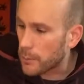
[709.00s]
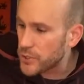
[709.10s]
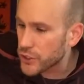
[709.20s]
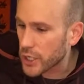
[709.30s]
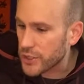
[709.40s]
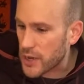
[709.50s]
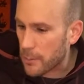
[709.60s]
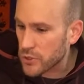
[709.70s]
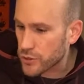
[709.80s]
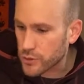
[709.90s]
I'm just going to
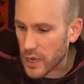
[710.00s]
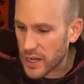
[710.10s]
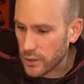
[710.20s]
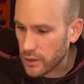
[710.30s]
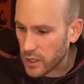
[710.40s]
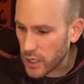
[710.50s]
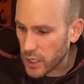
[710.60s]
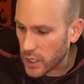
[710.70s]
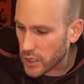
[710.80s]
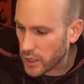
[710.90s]
demonstrate
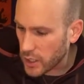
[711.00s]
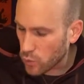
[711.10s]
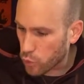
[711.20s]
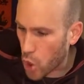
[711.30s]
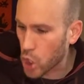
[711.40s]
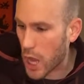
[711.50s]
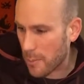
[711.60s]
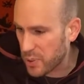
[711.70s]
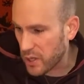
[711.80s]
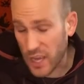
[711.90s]
the
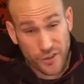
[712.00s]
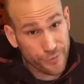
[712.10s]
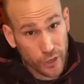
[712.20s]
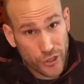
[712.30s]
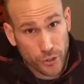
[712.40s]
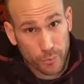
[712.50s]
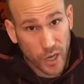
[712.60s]
roll-up and deflation